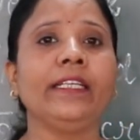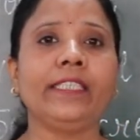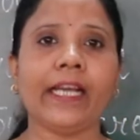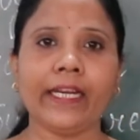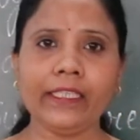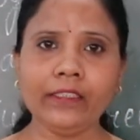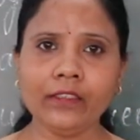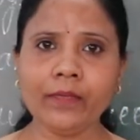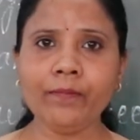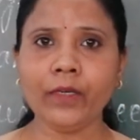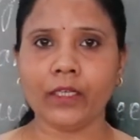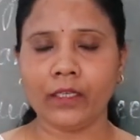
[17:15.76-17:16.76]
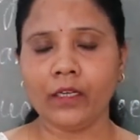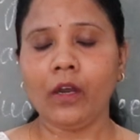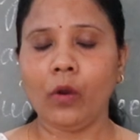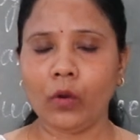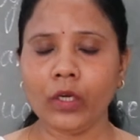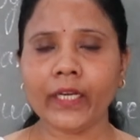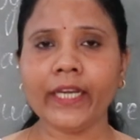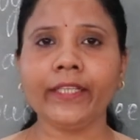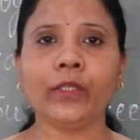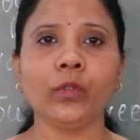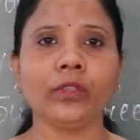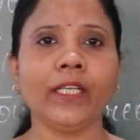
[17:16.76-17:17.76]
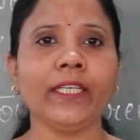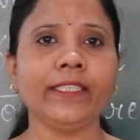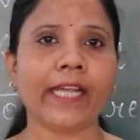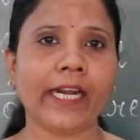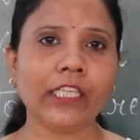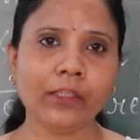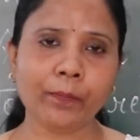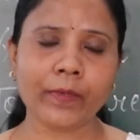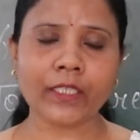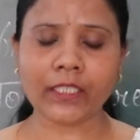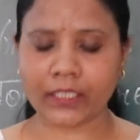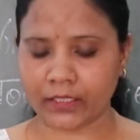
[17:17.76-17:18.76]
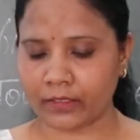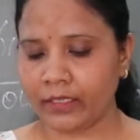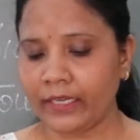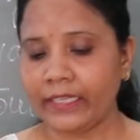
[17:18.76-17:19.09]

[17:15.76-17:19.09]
direct number. Okay, to the direct person.